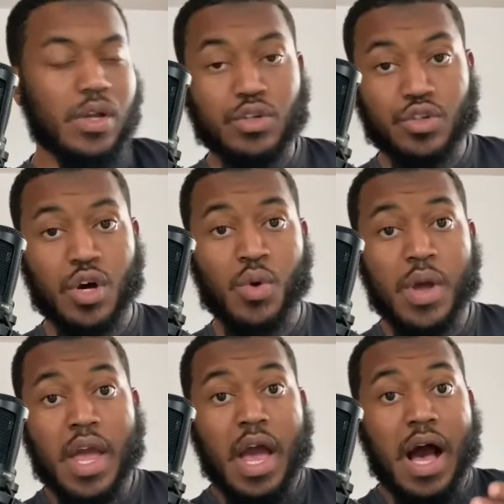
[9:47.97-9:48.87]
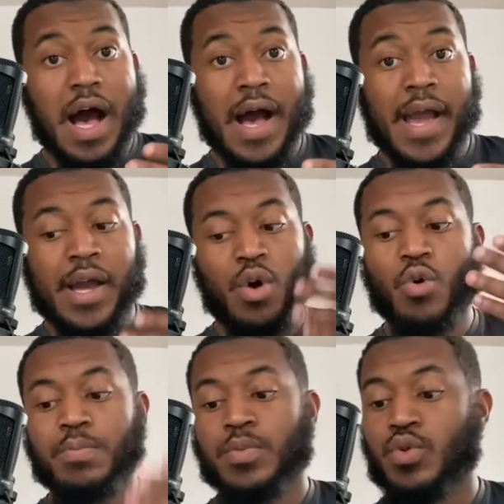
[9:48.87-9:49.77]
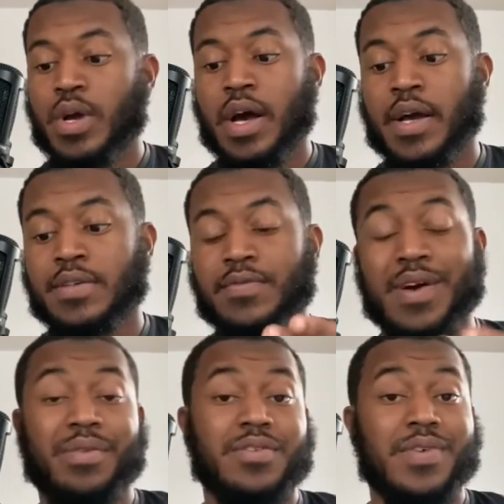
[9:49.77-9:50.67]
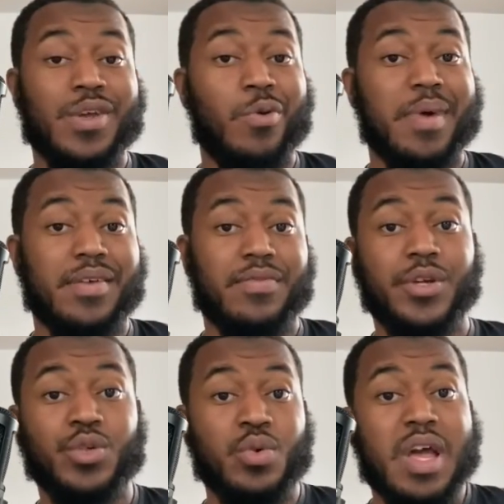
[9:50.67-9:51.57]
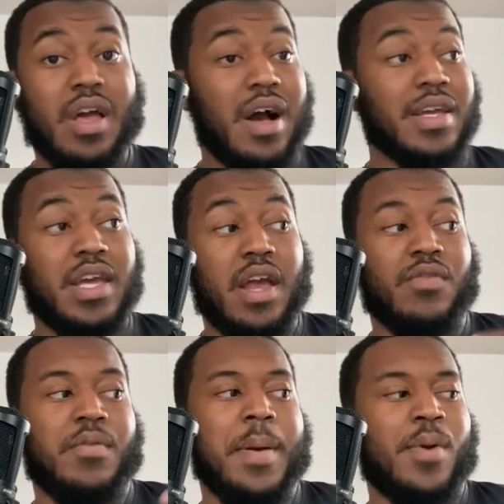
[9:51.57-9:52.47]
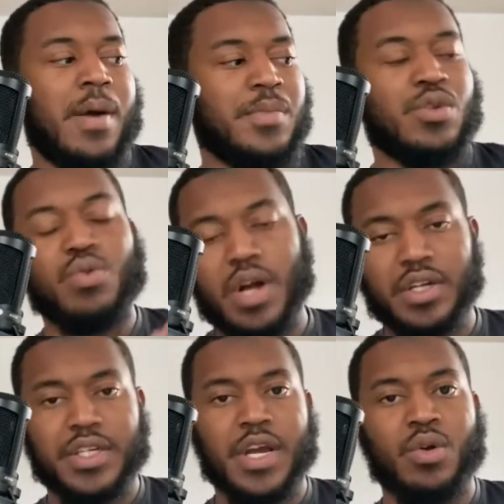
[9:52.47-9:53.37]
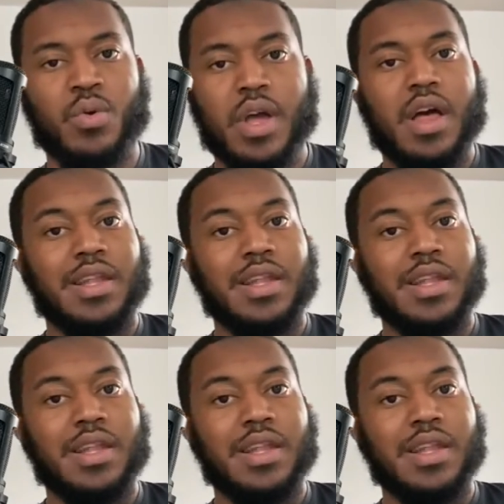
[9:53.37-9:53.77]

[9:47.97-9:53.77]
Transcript: So I hope you guys found this video beneficial. Again, remember, I'm a new gun channel.